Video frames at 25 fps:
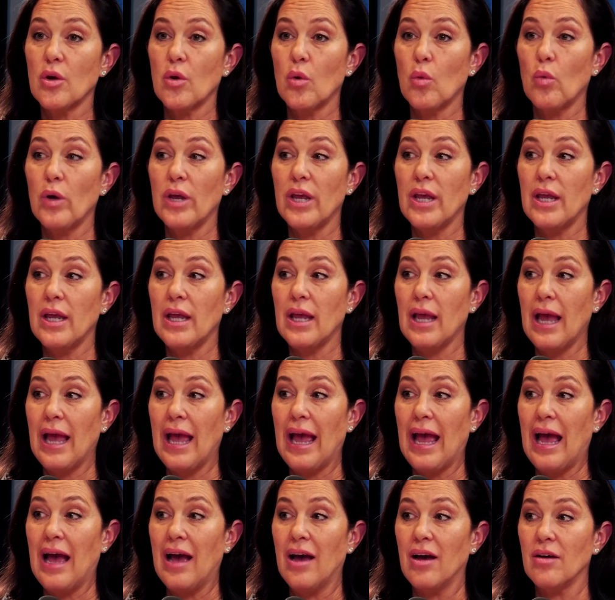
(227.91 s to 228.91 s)
We
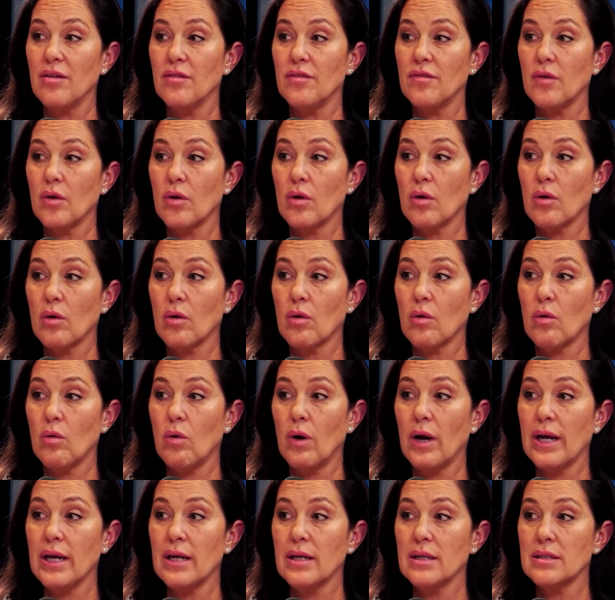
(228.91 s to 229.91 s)
have
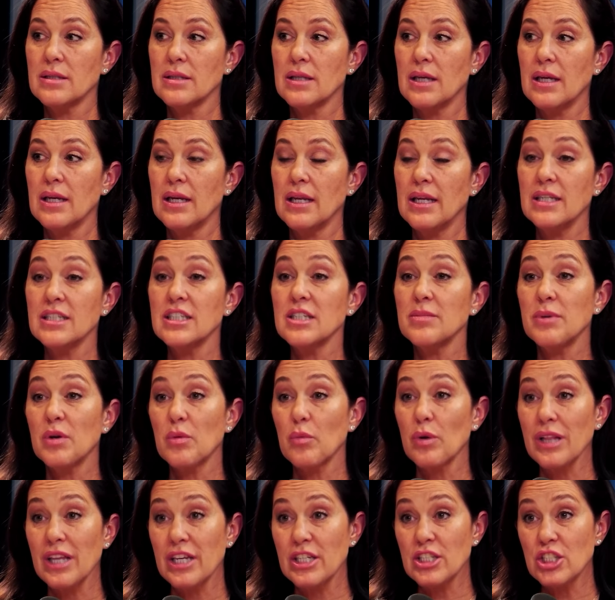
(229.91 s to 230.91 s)
quite an intimate
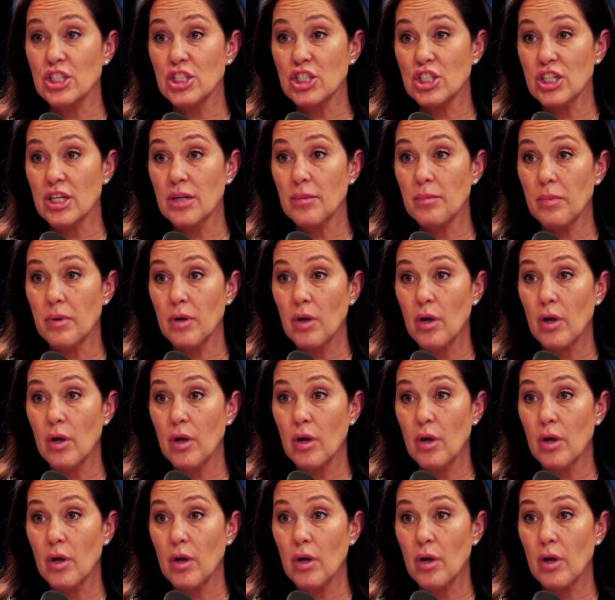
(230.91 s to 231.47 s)
relationship